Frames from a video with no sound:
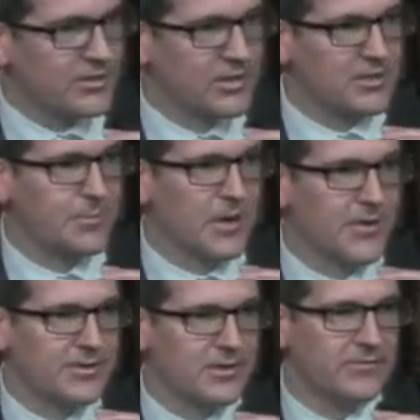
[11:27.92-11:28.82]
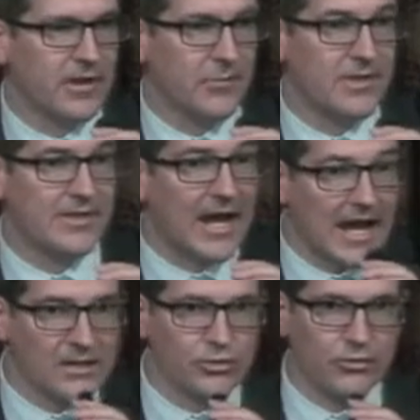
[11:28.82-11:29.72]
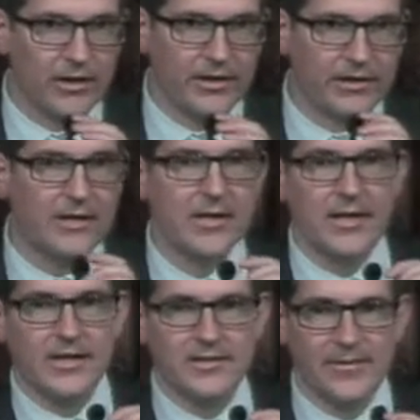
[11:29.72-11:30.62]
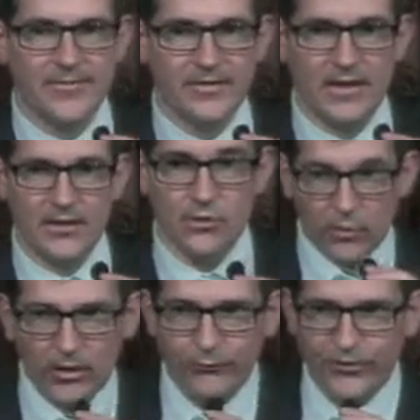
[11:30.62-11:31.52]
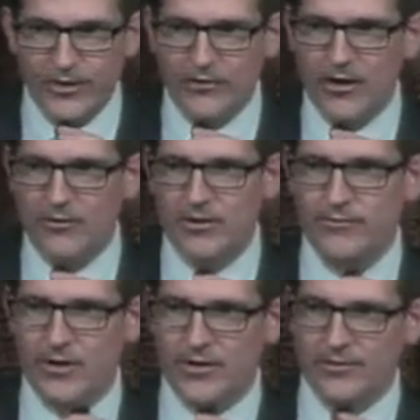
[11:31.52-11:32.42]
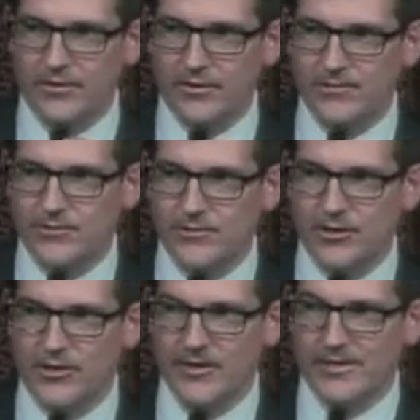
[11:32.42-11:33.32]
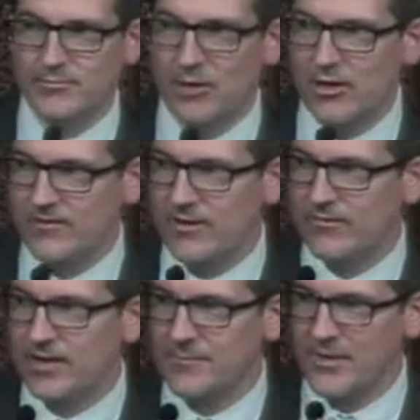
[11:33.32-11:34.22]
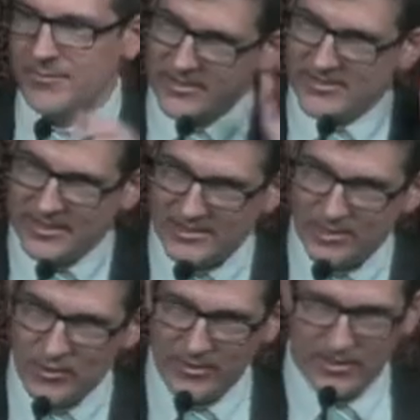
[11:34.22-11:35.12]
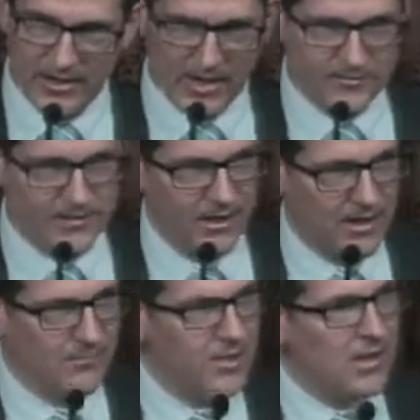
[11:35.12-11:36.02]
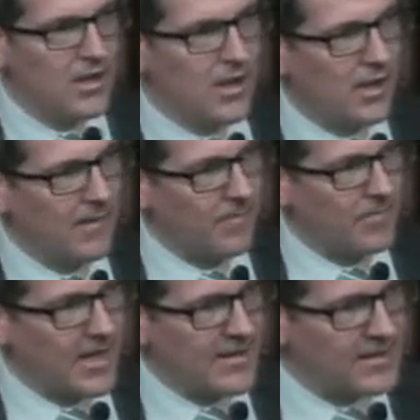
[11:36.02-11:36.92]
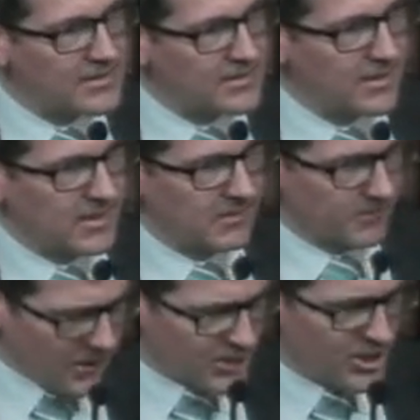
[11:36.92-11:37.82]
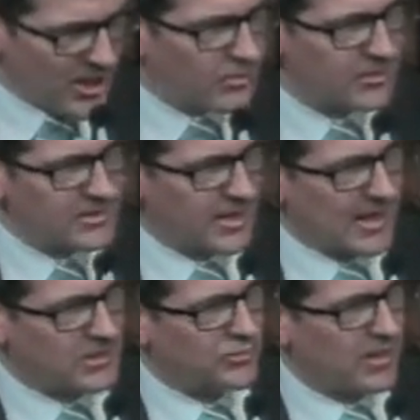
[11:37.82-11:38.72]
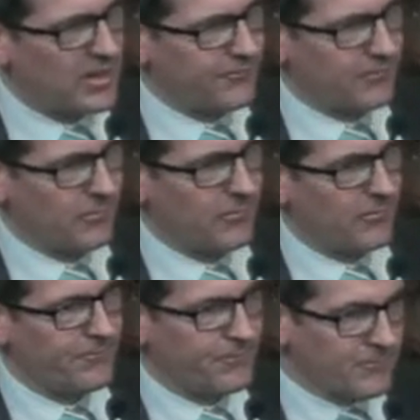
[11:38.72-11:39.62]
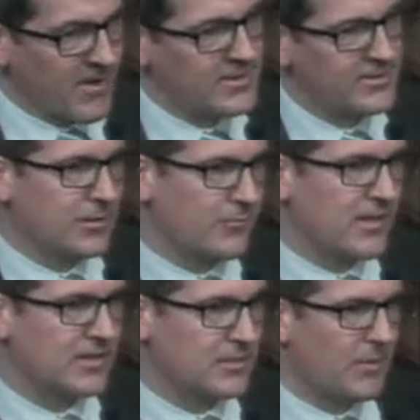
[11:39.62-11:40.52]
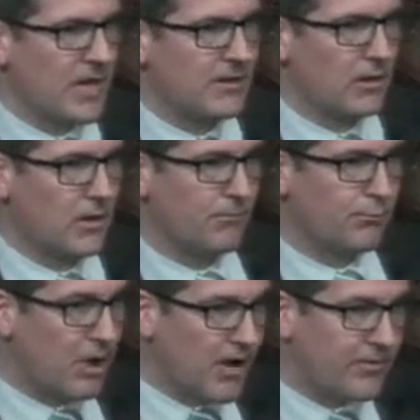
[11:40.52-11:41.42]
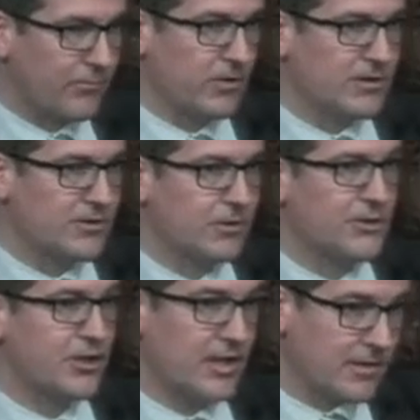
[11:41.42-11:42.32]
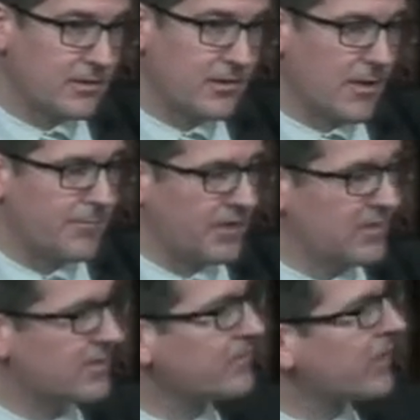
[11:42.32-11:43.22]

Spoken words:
and Experimental Development Tax Credit is something that you will figure out if you're starting a small innovative company, but it's nice to know about it ahead of time. And this is a generous tax credit for funds that are being spent on private research in companies.